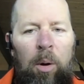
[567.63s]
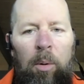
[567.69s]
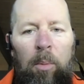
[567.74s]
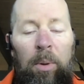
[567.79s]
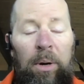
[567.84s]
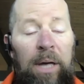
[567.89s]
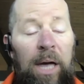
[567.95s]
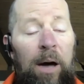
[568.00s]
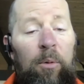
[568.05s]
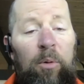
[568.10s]

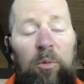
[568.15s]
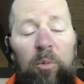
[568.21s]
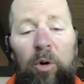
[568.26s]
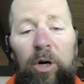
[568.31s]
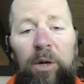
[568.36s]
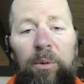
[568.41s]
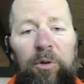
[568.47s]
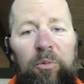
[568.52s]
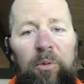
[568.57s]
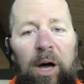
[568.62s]
But yeah,
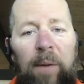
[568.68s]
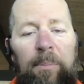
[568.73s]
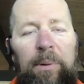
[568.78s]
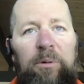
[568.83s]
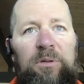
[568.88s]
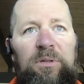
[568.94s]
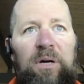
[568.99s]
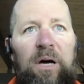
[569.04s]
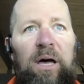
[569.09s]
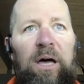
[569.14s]
working with Webby
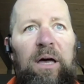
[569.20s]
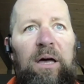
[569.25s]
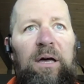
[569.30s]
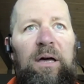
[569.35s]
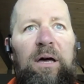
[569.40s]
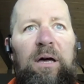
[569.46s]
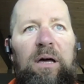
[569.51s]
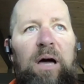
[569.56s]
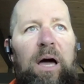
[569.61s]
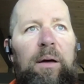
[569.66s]
was
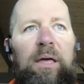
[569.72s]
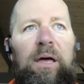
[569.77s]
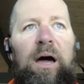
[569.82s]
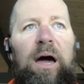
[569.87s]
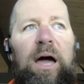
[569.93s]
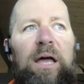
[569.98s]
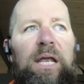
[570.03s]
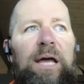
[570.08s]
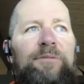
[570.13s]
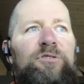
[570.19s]

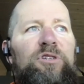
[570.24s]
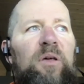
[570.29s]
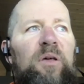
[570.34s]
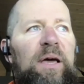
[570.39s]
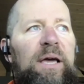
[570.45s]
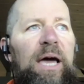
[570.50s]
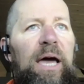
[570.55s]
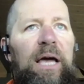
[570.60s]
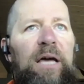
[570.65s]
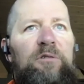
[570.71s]
I never saw
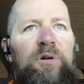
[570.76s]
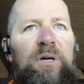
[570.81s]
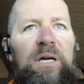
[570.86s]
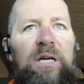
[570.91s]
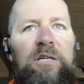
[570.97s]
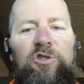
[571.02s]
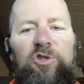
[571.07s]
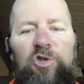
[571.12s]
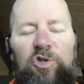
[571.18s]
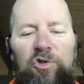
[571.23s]
that guy really
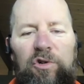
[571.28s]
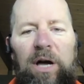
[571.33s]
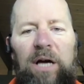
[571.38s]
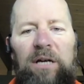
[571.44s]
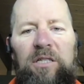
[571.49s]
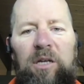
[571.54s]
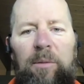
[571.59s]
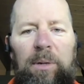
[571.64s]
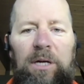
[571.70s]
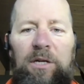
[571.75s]
get
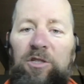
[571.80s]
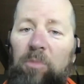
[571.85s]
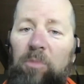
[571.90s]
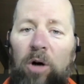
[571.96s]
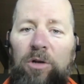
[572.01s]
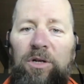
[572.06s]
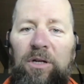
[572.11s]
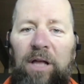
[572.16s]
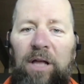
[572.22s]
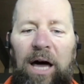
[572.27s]
stressed. I mean, he
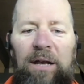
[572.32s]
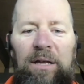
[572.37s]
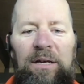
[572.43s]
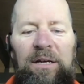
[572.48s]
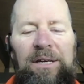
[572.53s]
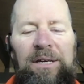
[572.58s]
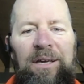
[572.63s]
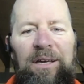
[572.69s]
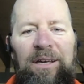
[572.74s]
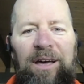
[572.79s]
smoked a
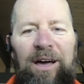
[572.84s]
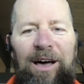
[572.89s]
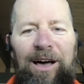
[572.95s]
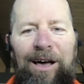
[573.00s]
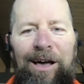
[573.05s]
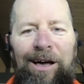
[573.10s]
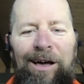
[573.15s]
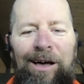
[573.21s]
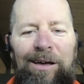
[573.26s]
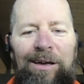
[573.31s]
lot.
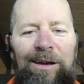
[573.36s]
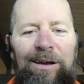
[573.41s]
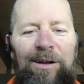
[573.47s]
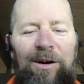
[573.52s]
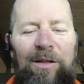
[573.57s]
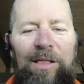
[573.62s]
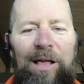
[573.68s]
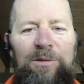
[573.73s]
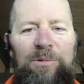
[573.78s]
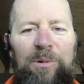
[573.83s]

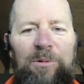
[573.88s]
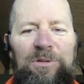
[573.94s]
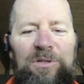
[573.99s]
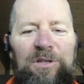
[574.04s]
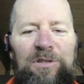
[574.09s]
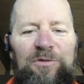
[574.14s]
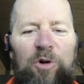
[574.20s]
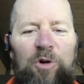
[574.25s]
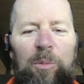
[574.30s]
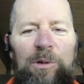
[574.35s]
That was
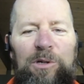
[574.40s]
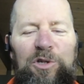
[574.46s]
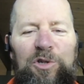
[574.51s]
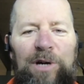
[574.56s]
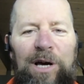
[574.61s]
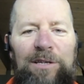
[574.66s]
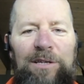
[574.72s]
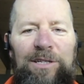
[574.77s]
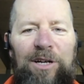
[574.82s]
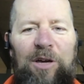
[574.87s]
his form of
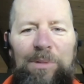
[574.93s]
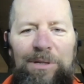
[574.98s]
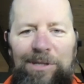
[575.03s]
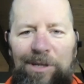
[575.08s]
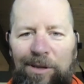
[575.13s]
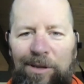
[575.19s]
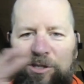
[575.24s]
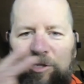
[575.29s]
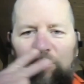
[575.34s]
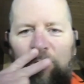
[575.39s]
stress. He'd be
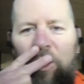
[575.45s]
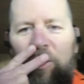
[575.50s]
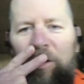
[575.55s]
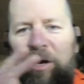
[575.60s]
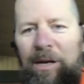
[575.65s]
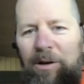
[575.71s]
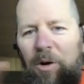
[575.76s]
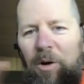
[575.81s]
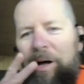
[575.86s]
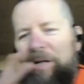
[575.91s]
sitting there smoking.
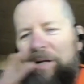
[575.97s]
He'd go